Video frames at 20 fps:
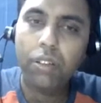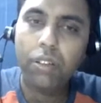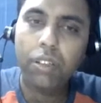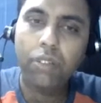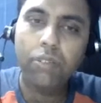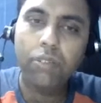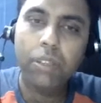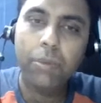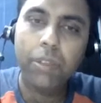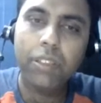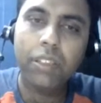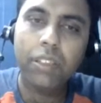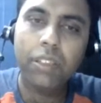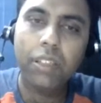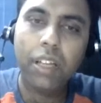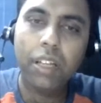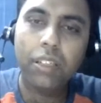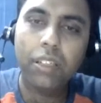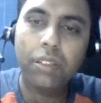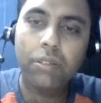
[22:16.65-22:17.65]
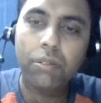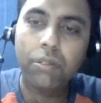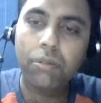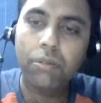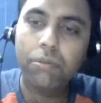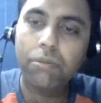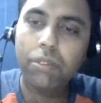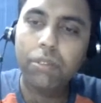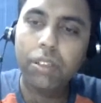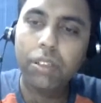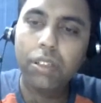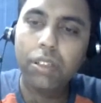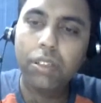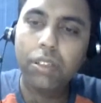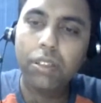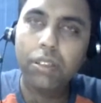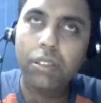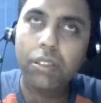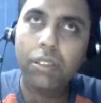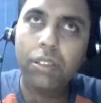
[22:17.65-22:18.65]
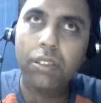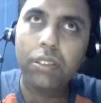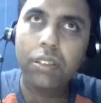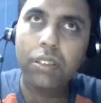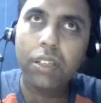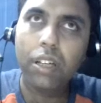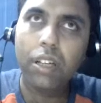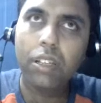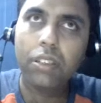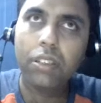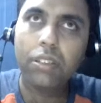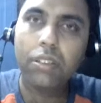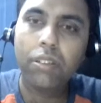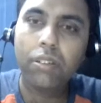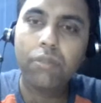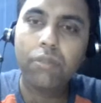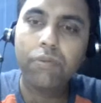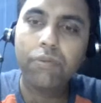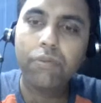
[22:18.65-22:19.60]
imagine that this is a collection of